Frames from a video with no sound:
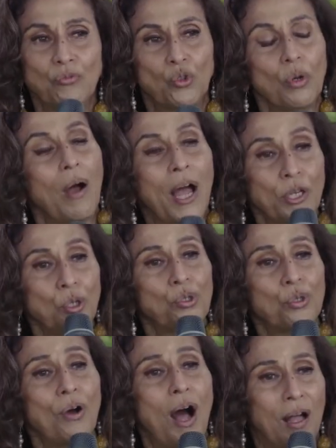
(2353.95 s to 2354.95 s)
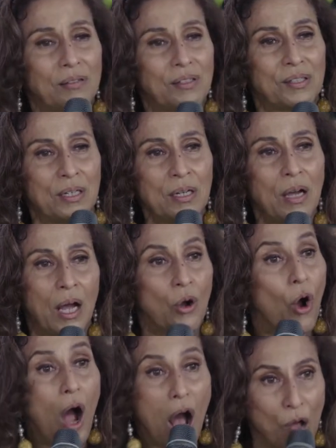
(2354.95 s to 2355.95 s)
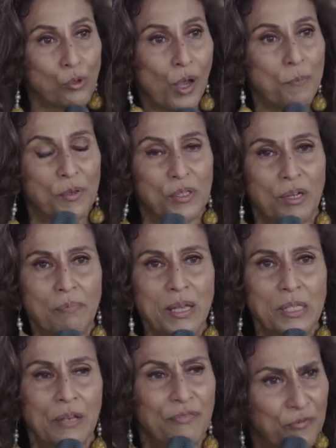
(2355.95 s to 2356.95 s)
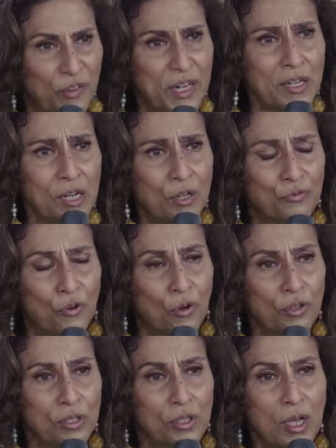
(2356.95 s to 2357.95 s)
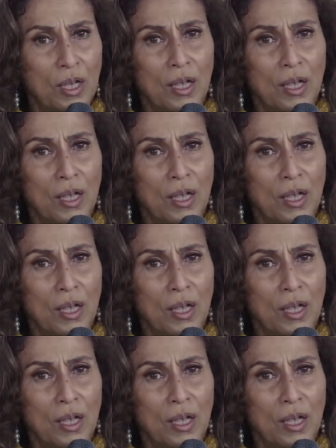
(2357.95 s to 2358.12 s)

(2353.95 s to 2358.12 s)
So I used to answer, how do I preserve myself? In vinegar, of course.